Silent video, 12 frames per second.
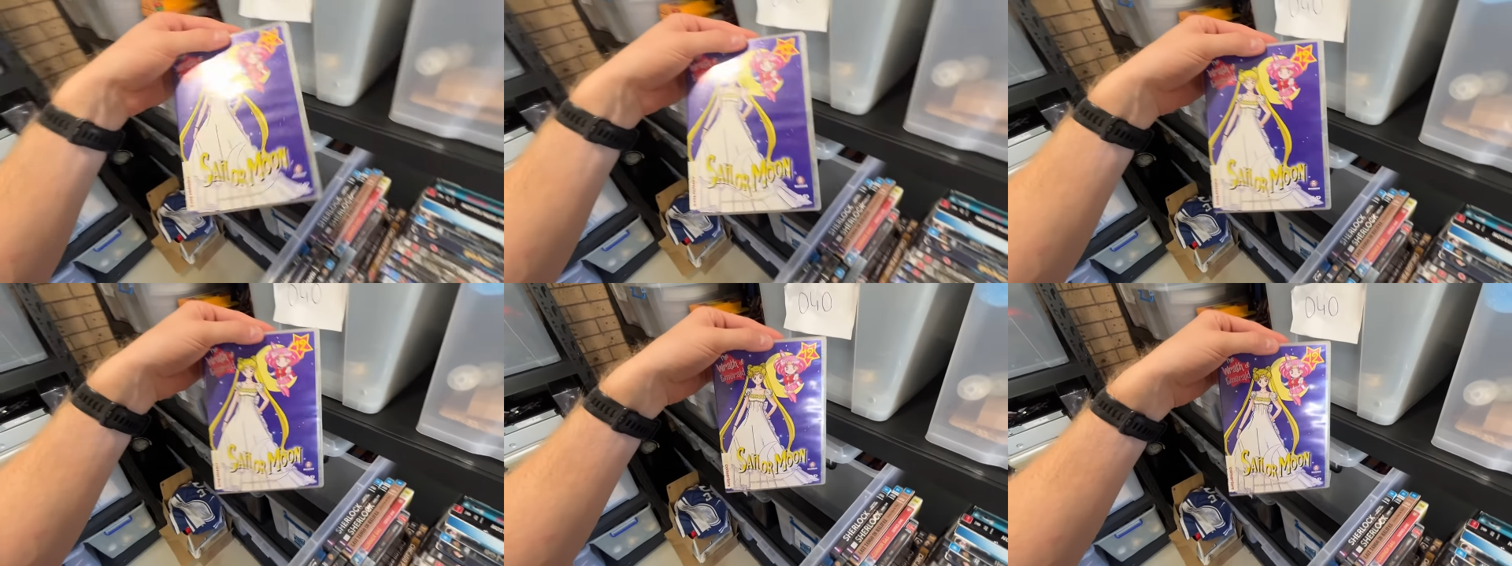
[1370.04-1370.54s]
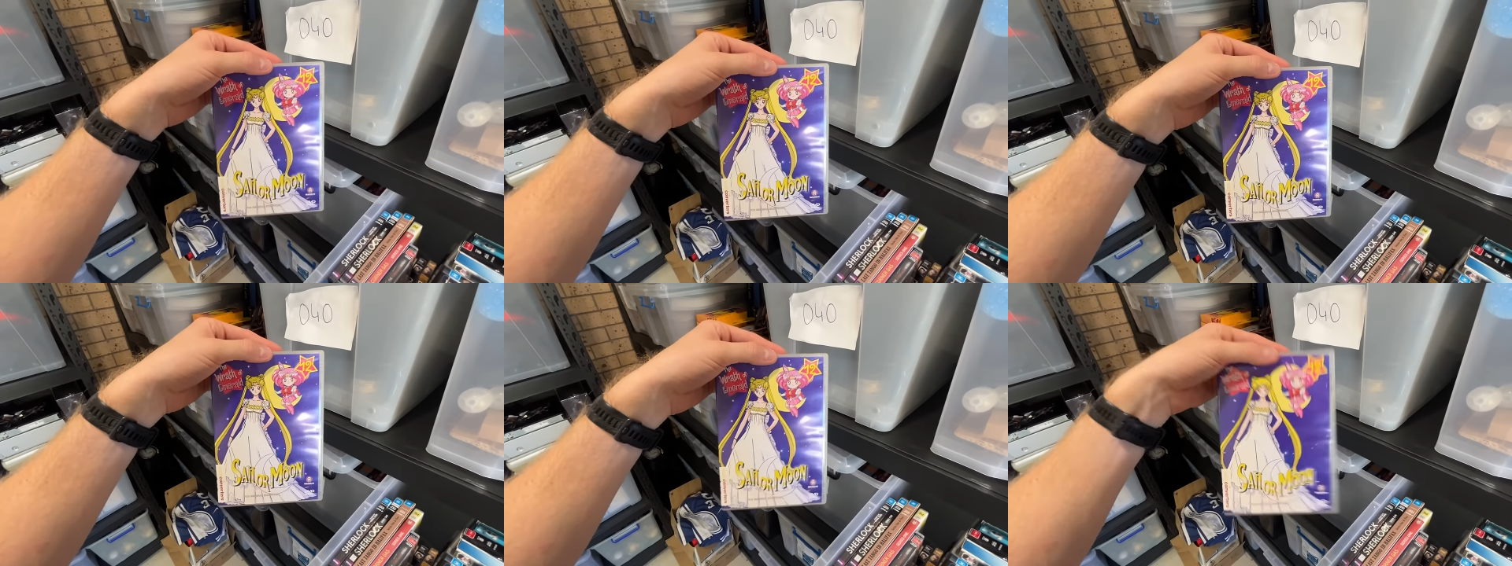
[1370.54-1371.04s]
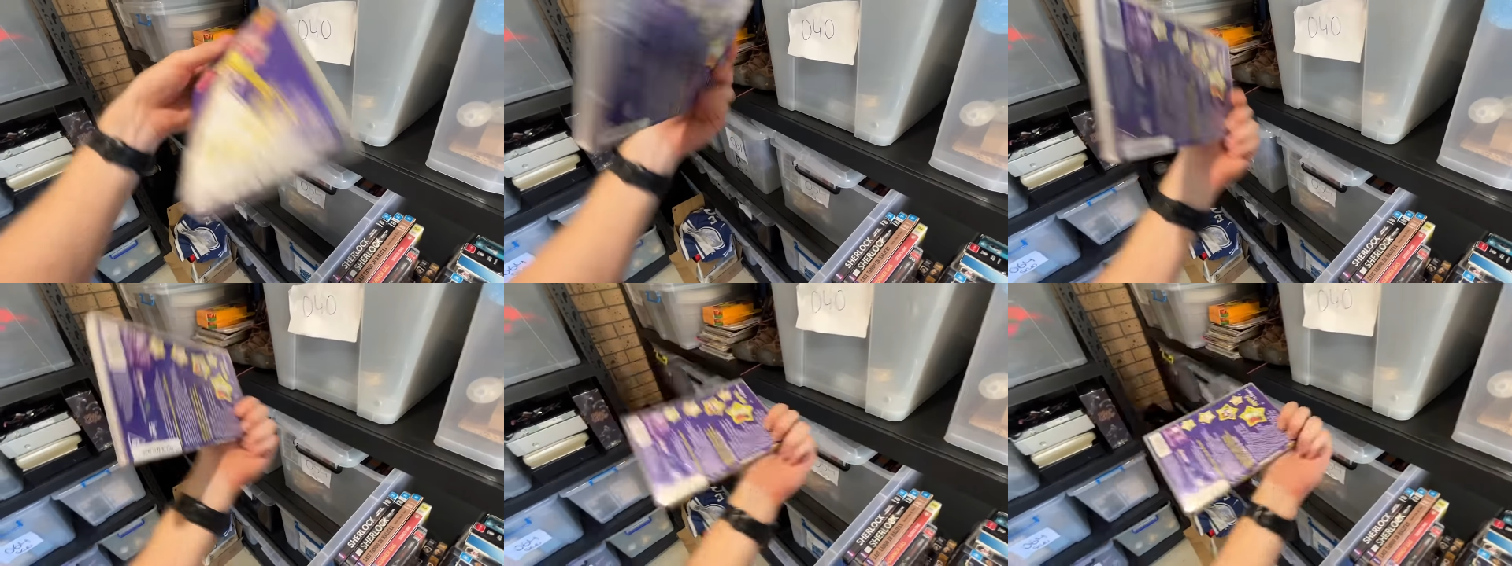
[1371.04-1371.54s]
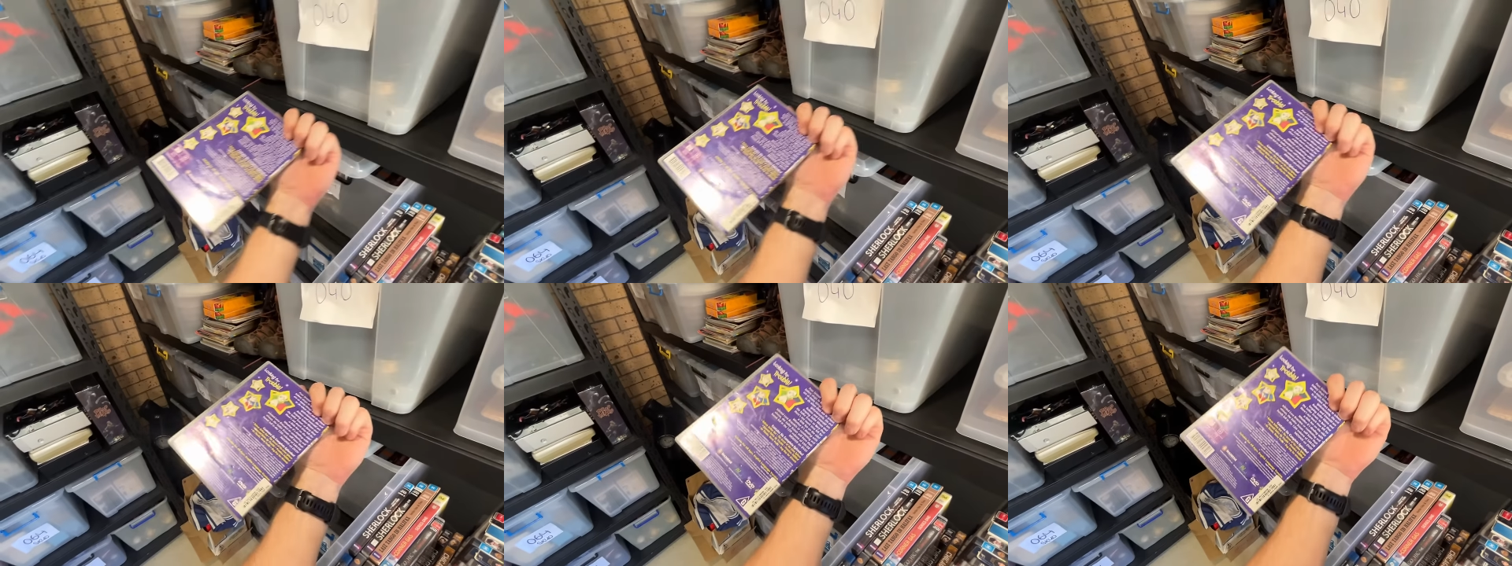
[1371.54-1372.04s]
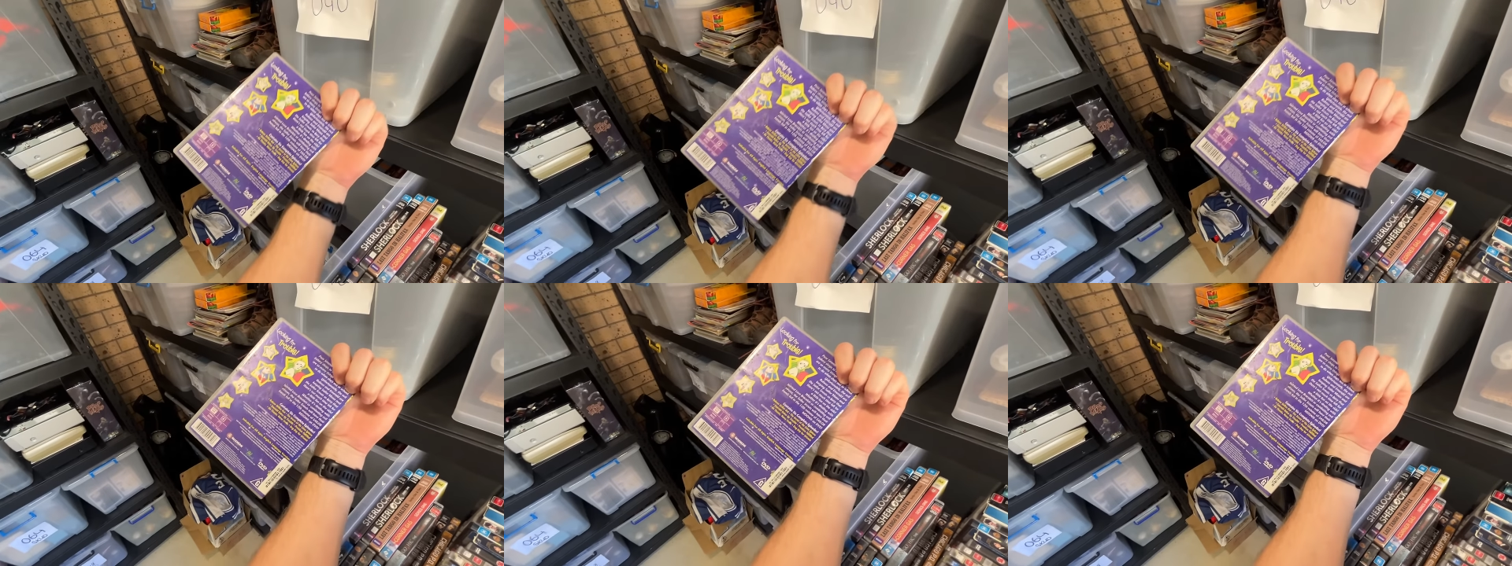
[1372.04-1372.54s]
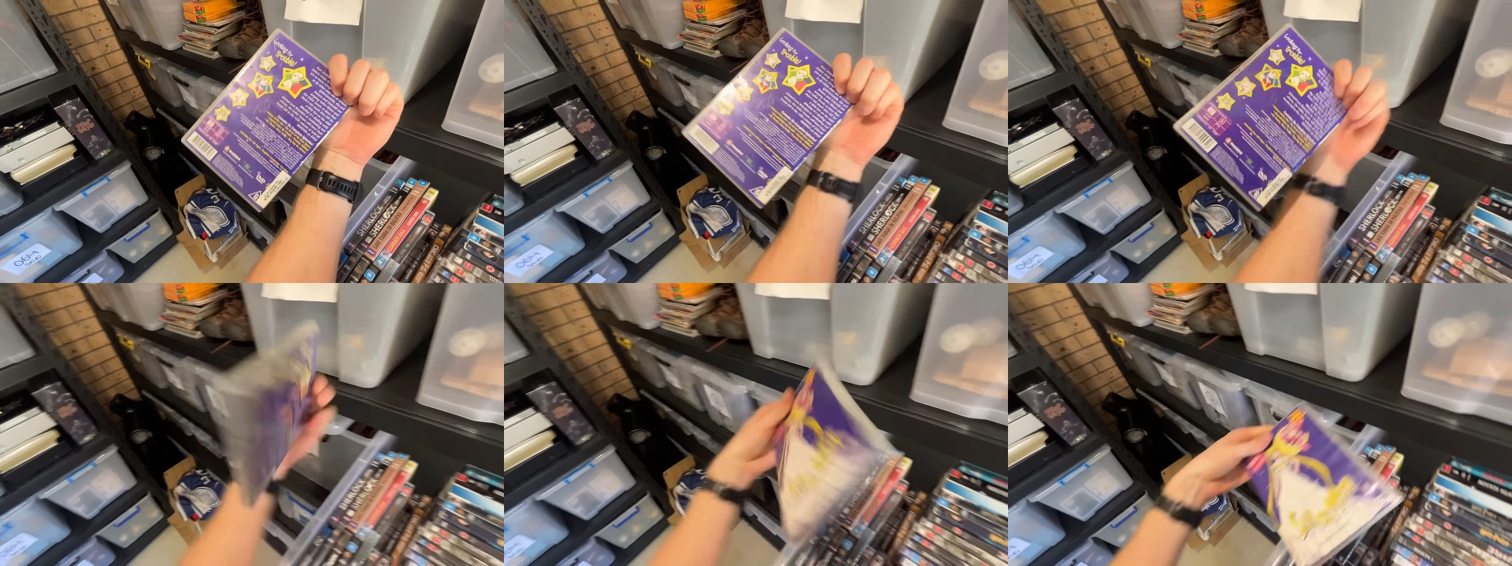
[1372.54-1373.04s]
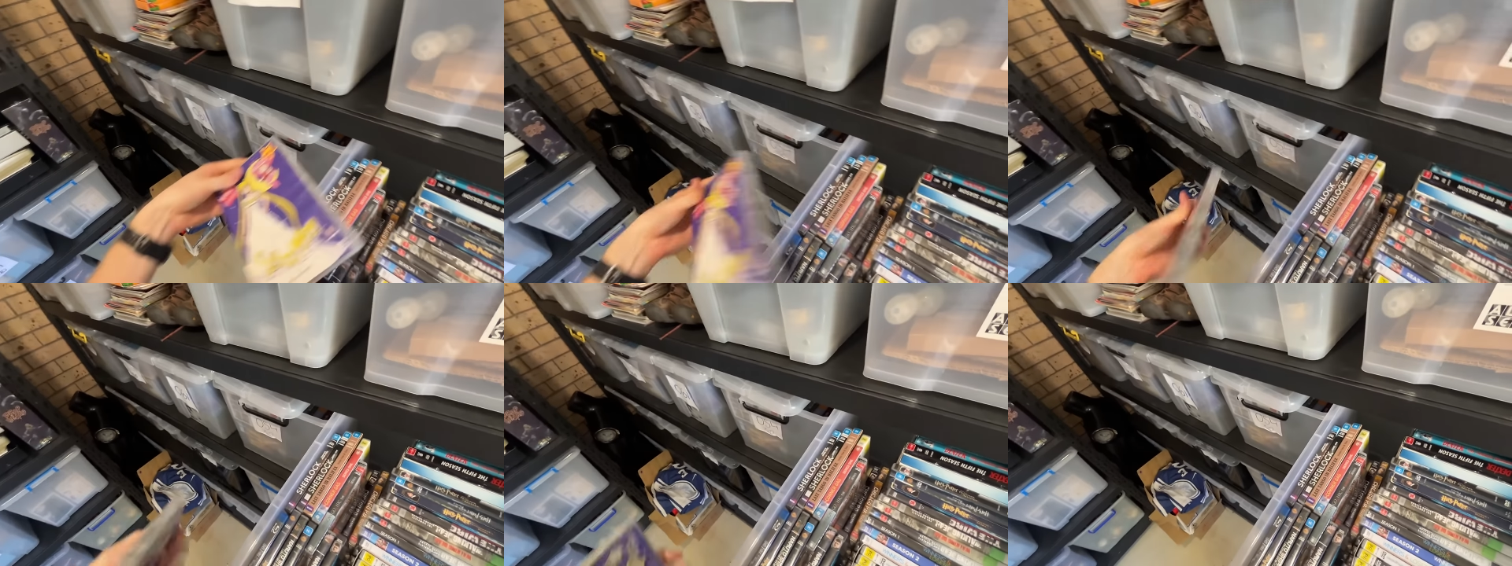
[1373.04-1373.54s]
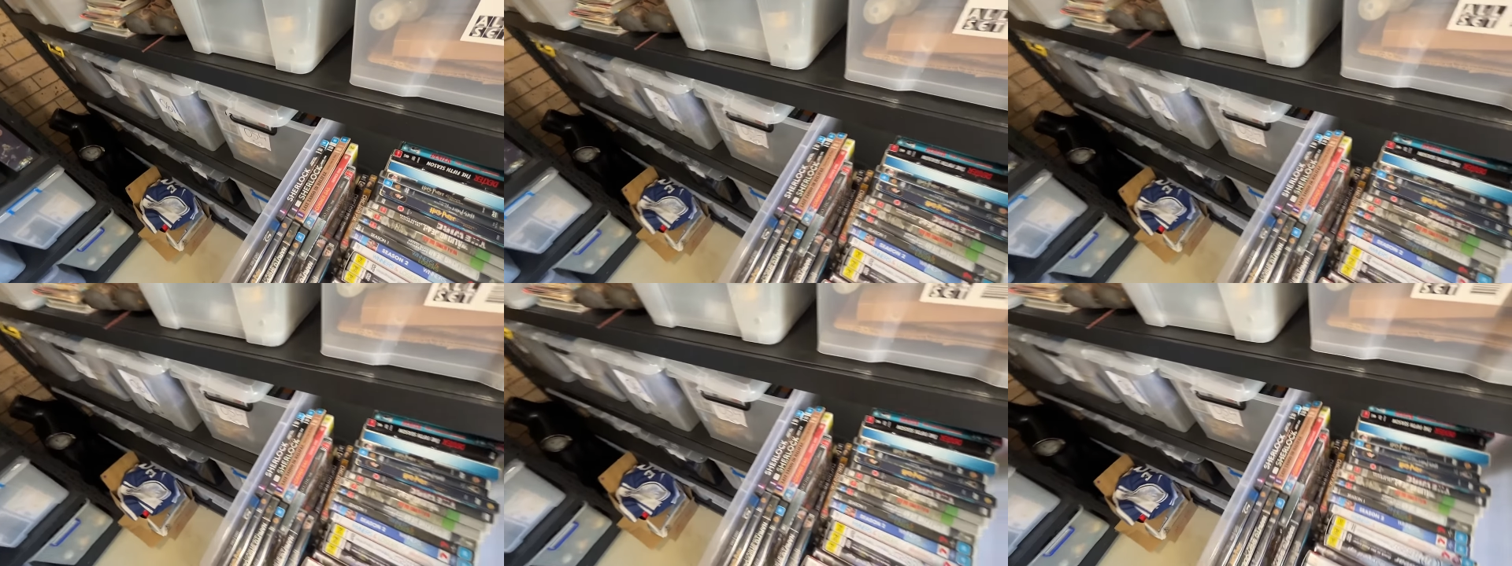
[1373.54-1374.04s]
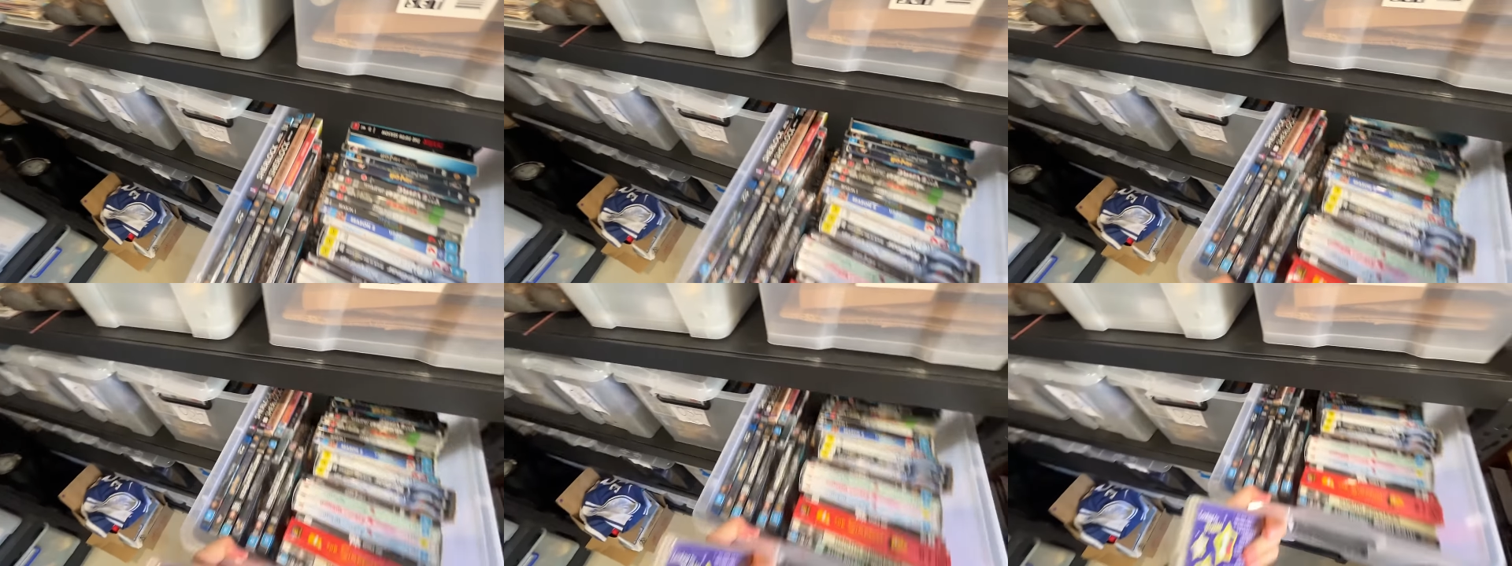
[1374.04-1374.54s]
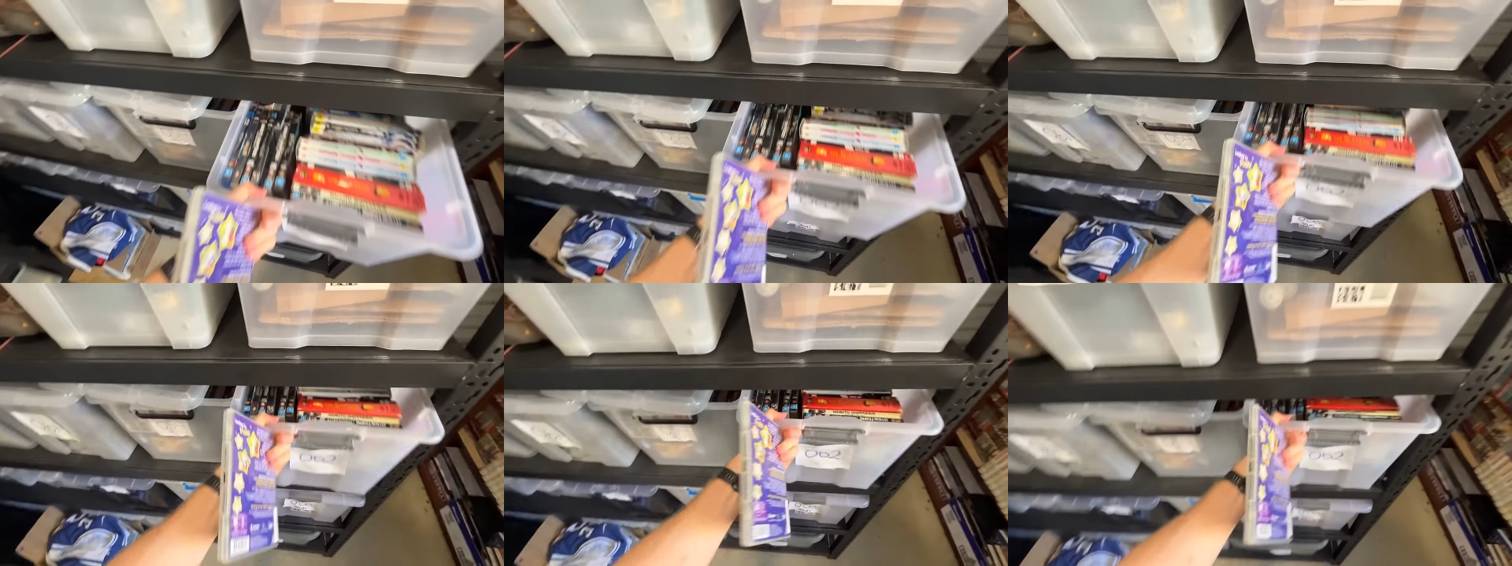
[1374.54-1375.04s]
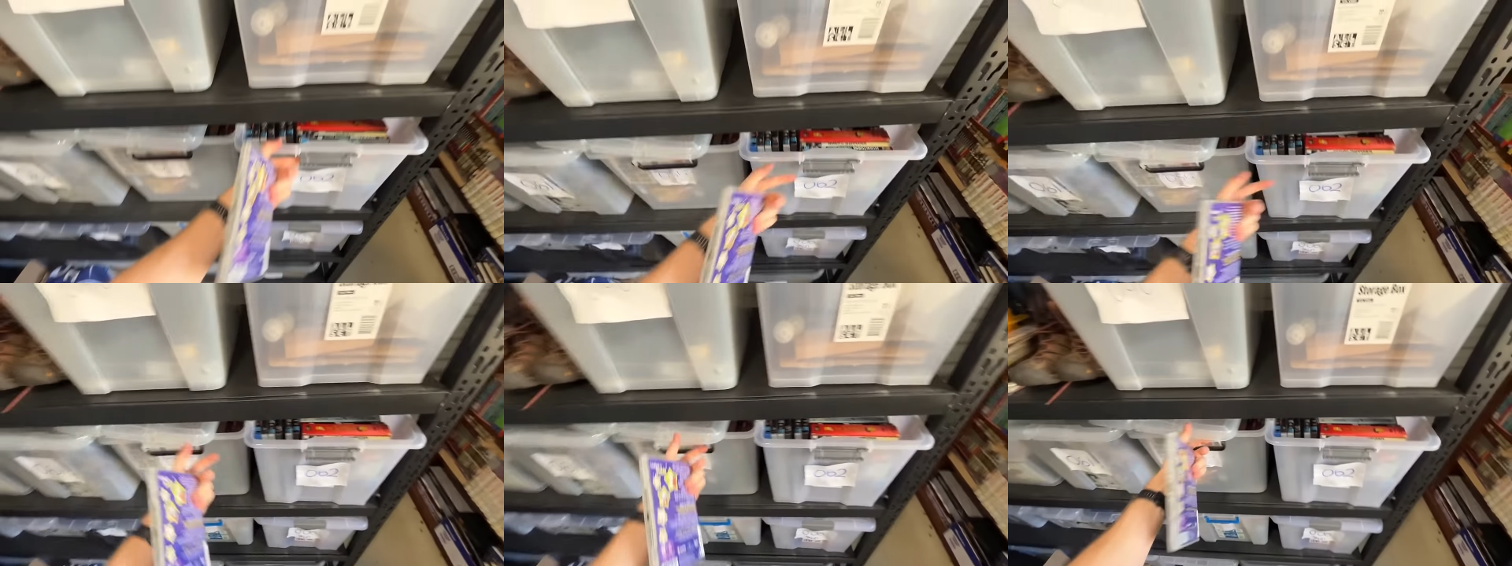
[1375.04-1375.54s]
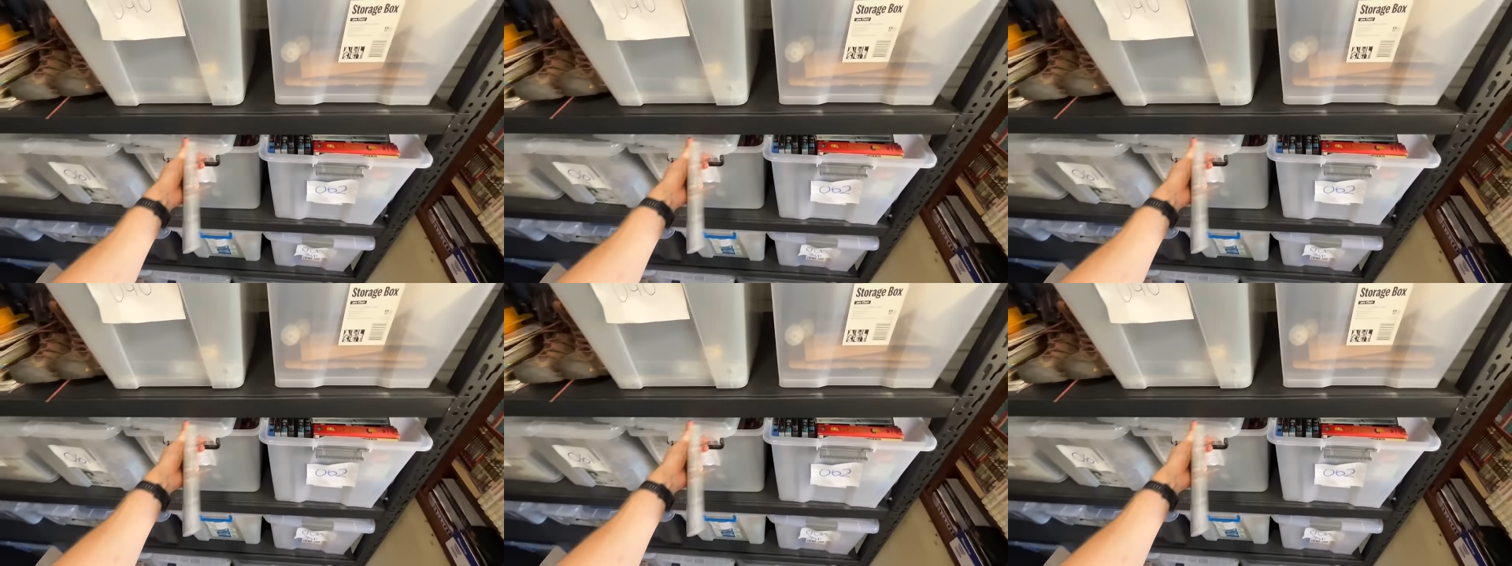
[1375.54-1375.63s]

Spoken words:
[unreadable: no face in view]